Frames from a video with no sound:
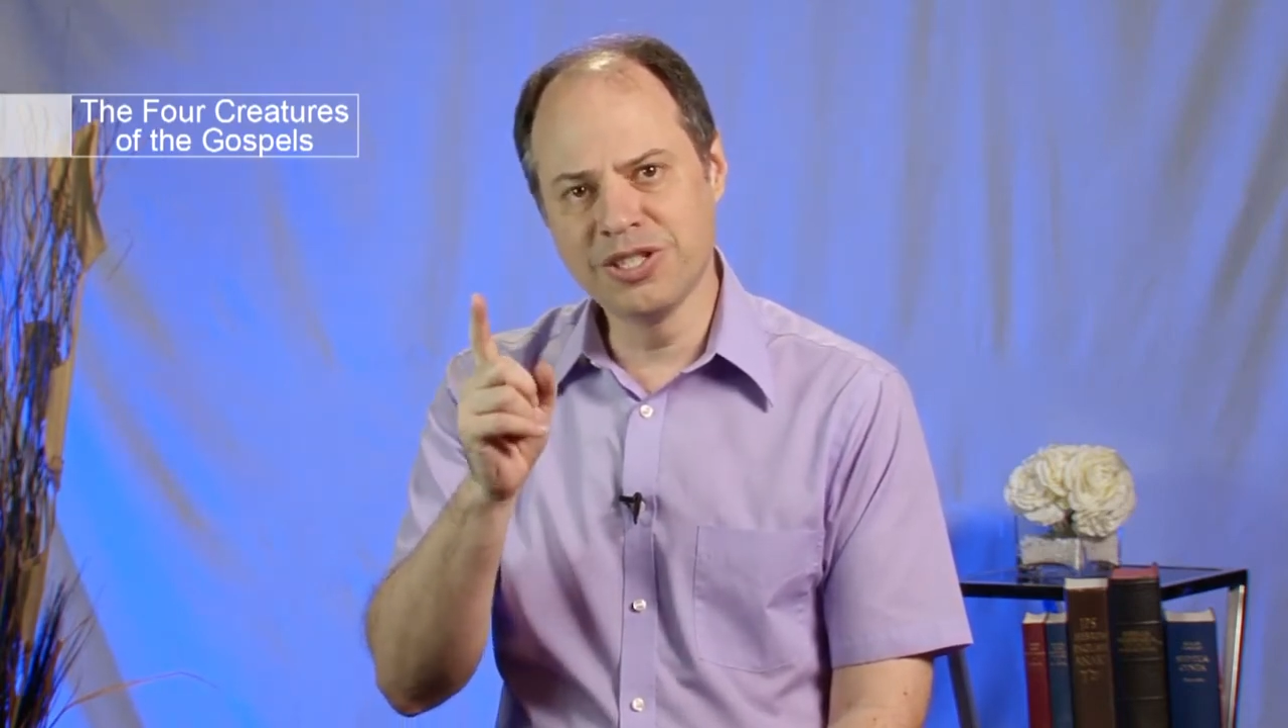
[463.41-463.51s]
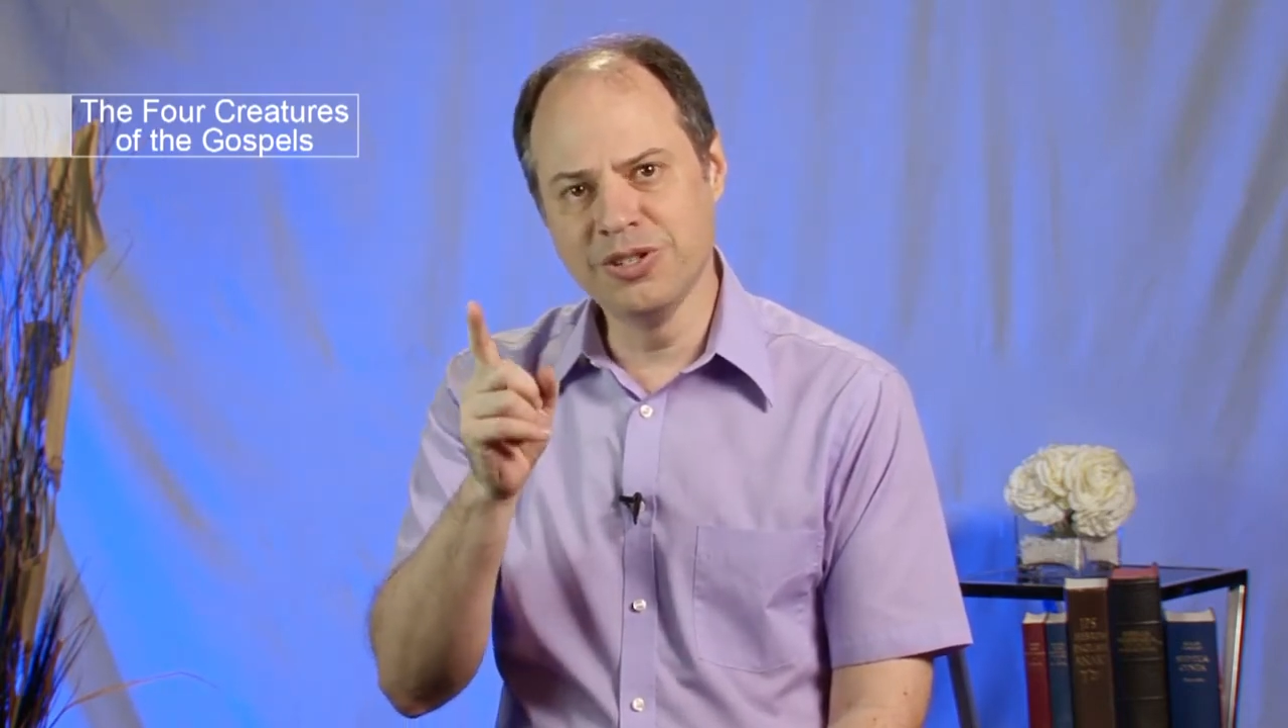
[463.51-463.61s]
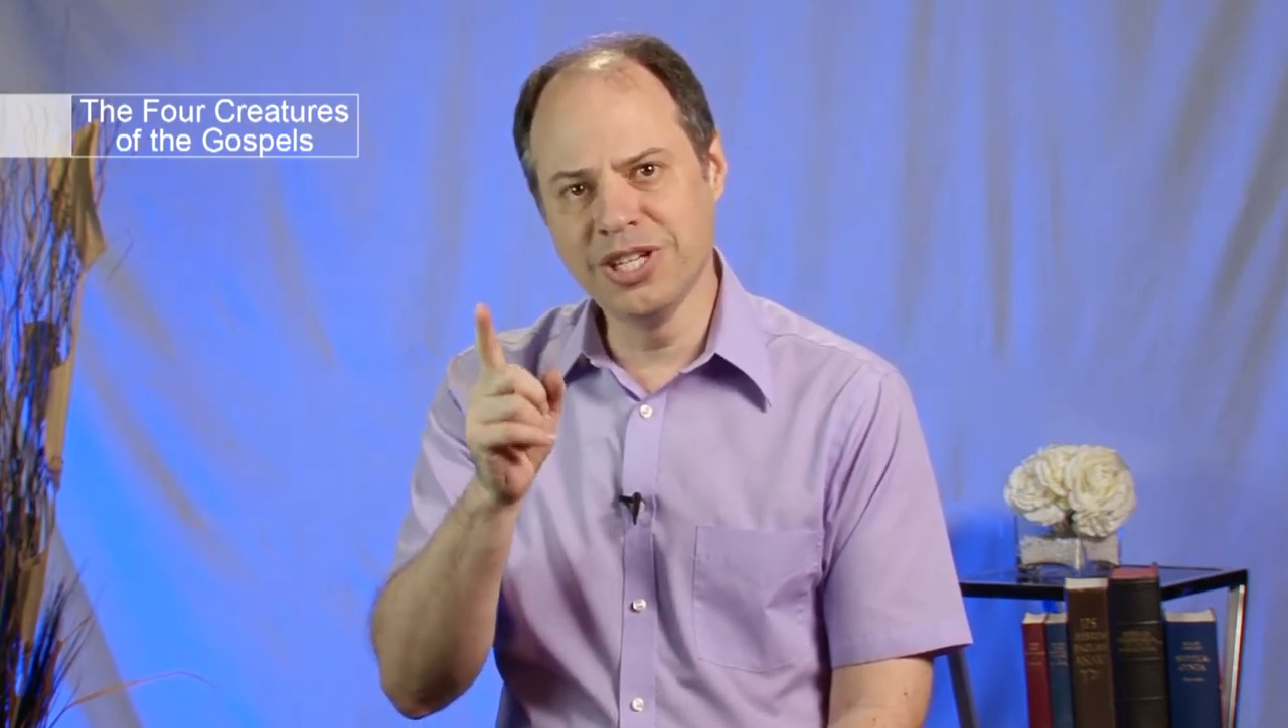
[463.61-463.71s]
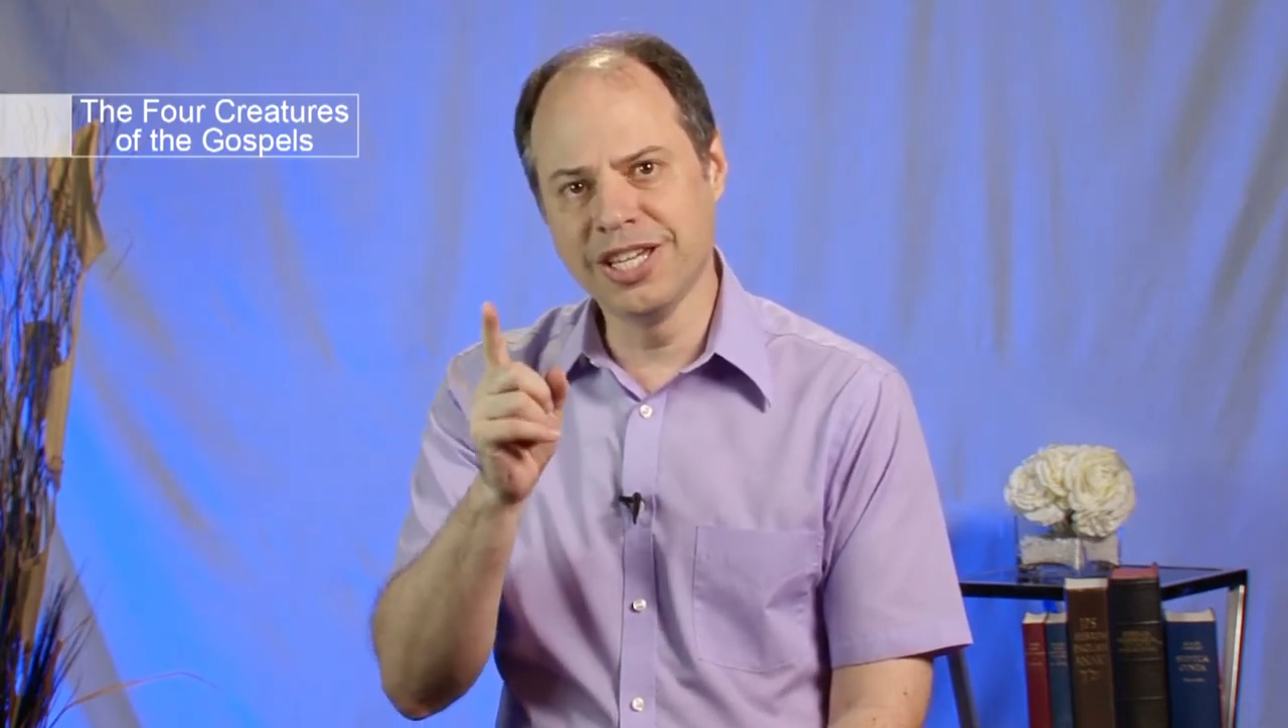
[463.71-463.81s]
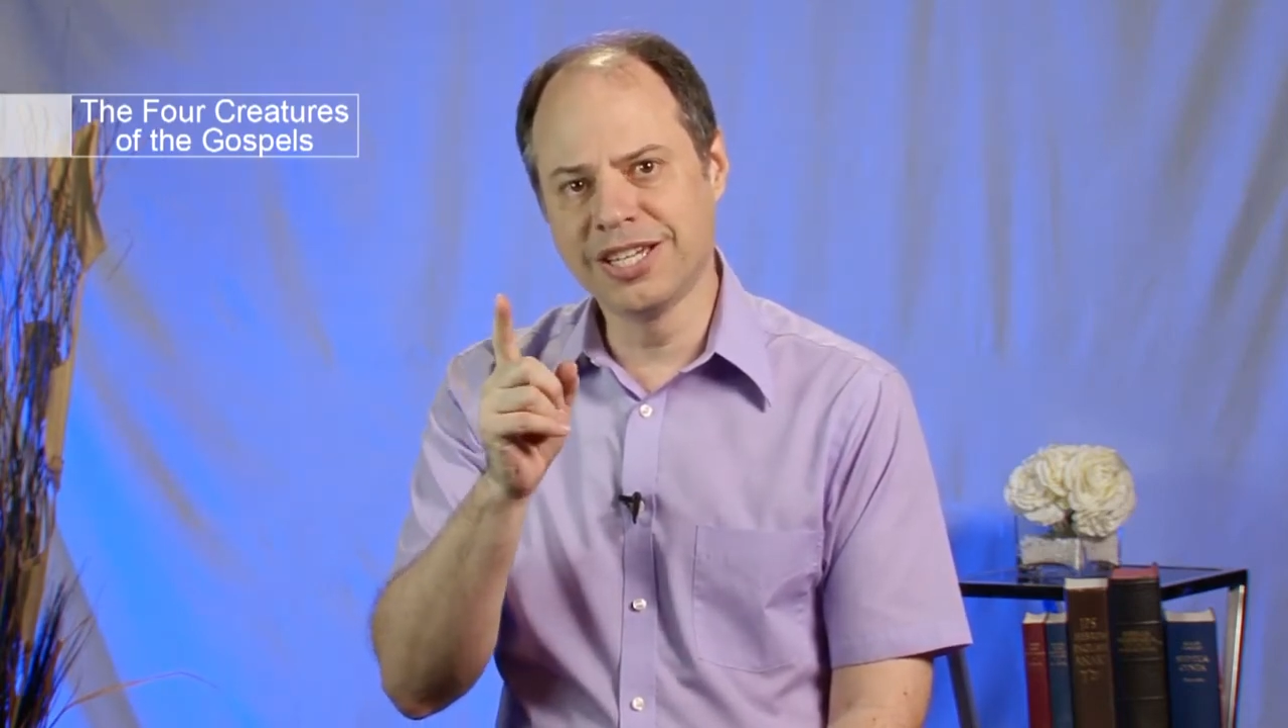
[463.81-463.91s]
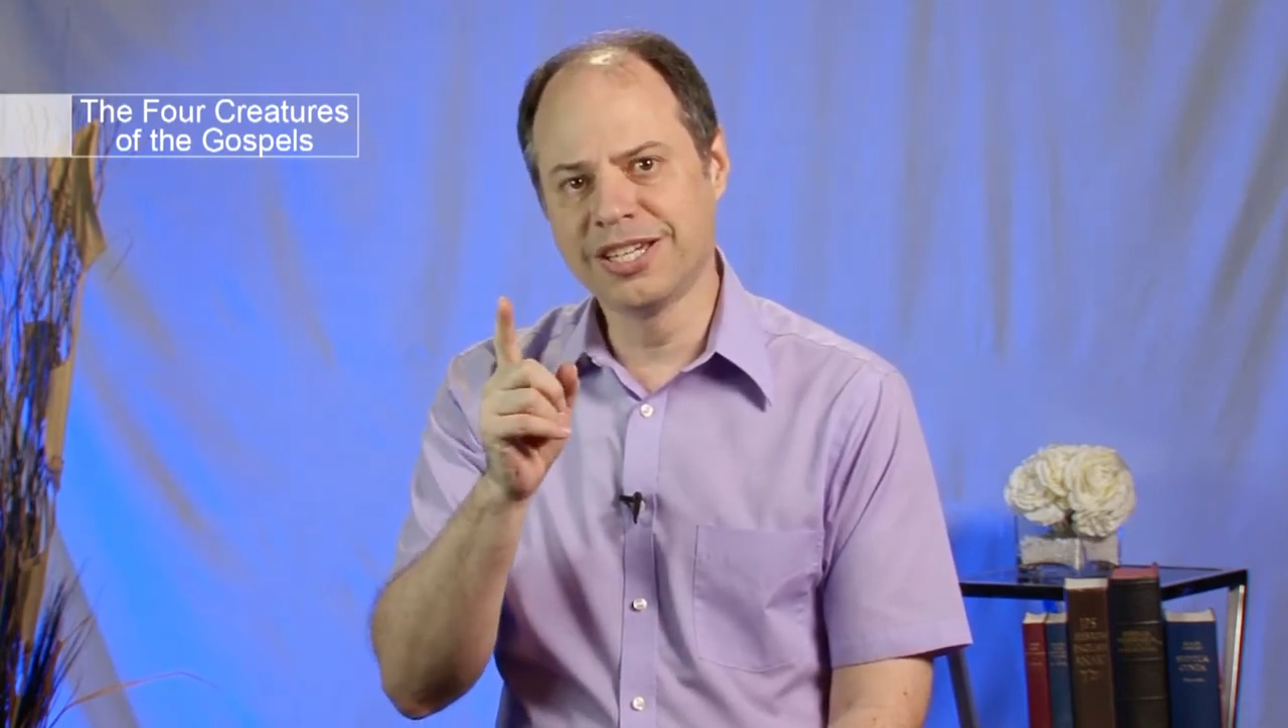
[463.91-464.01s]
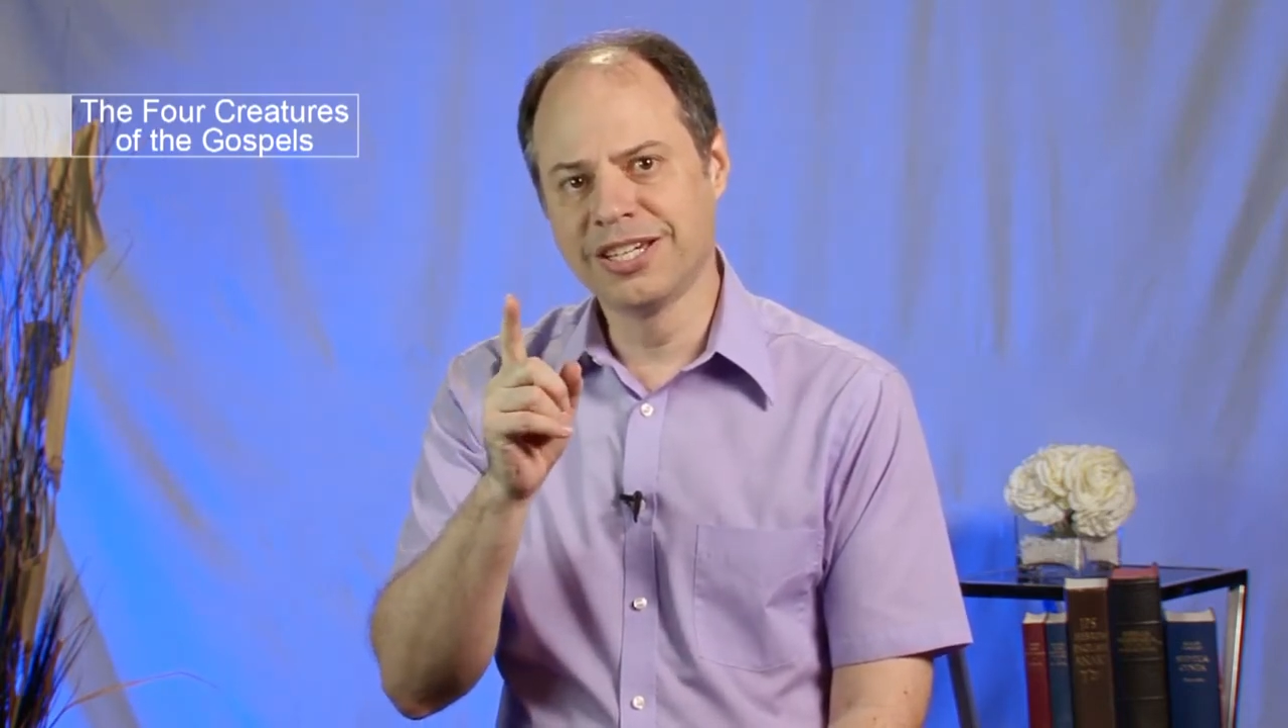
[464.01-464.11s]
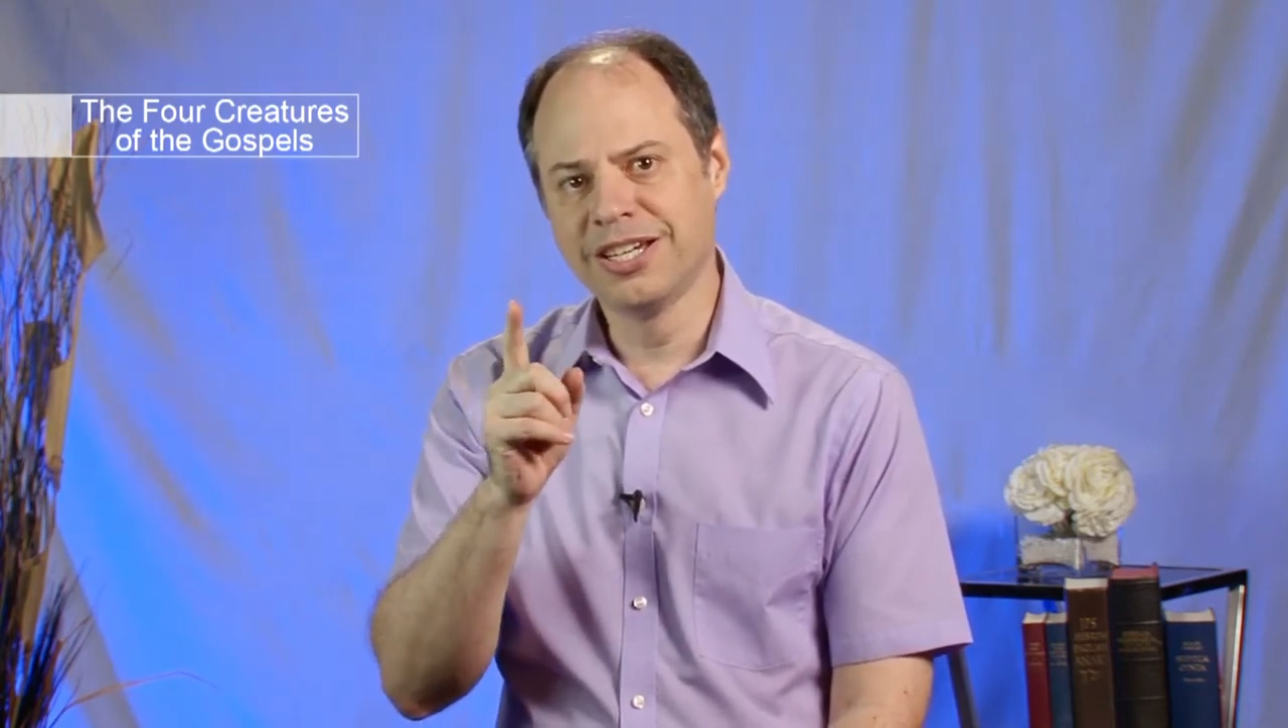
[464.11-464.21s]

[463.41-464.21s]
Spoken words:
unique